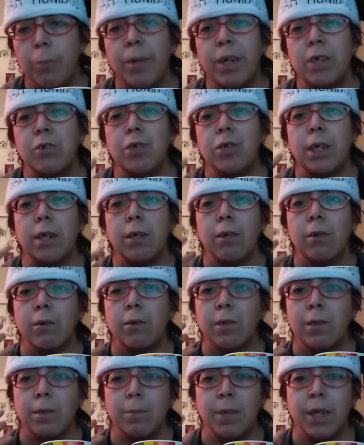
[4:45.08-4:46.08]
my
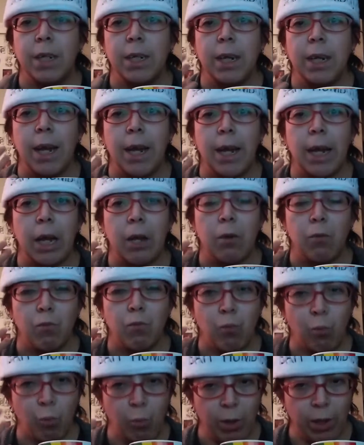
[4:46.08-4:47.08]
channel to be a
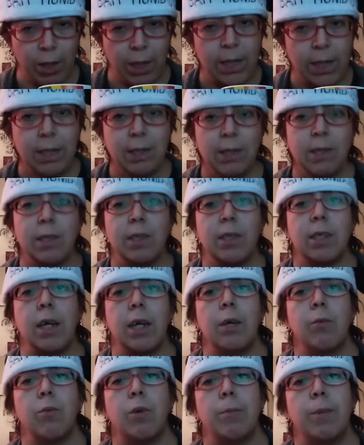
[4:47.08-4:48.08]
release.
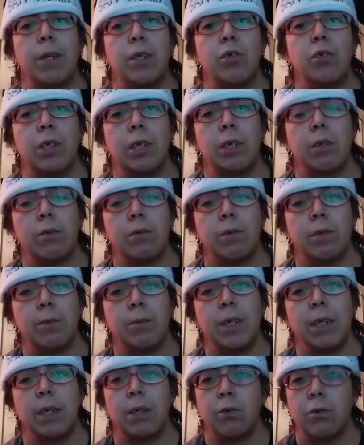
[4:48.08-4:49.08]
I want my channel to
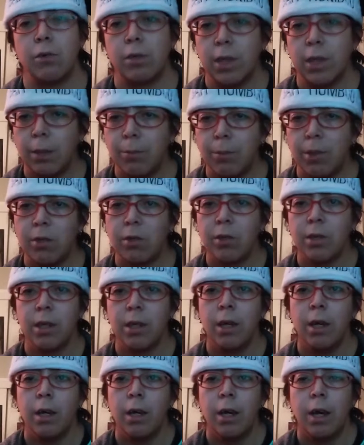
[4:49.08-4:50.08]
be entertainment.
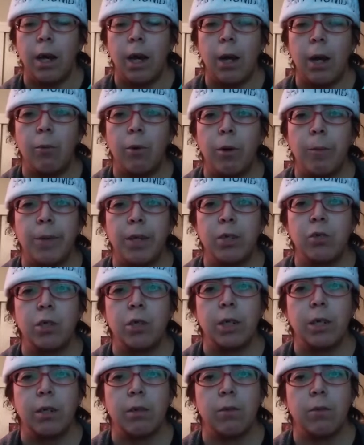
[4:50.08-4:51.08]
I want my
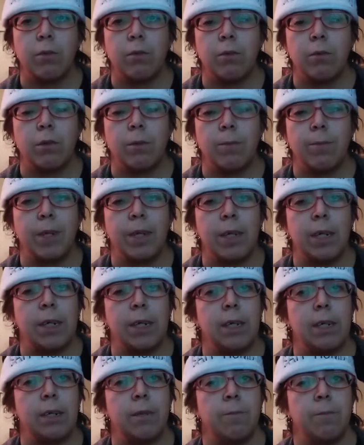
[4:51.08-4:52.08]
channel to
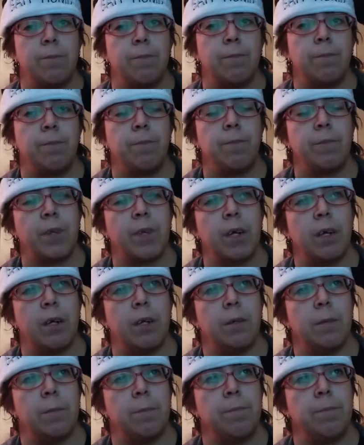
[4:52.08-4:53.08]
be
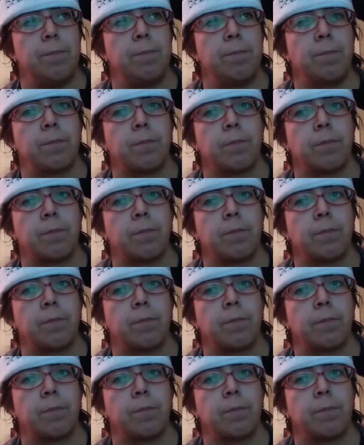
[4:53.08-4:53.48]
an